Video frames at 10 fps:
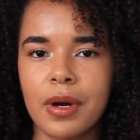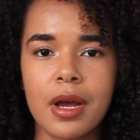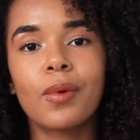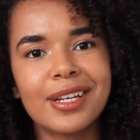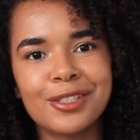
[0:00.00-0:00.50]

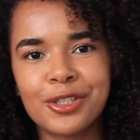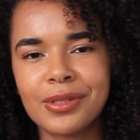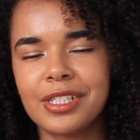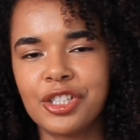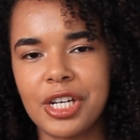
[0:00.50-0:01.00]
When you shoot
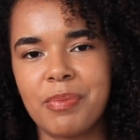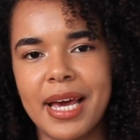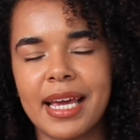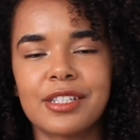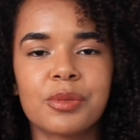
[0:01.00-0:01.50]
in JPEG
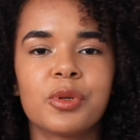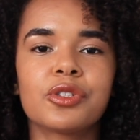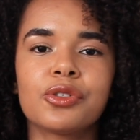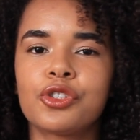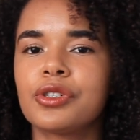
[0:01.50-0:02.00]
as opposed
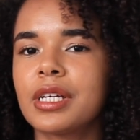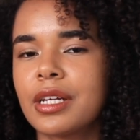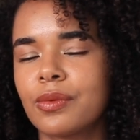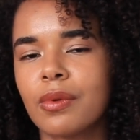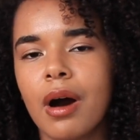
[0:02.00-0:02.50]
to shooting
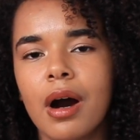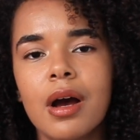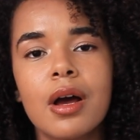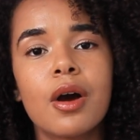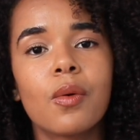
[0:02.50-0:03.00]
in RAW,
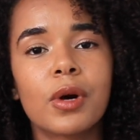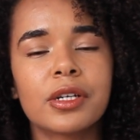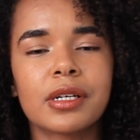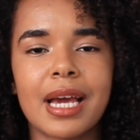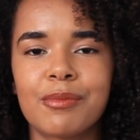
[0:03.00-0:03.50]
what
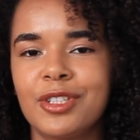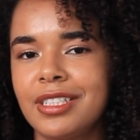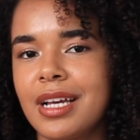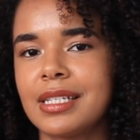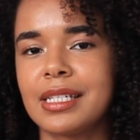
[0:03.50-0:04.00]
your camera does is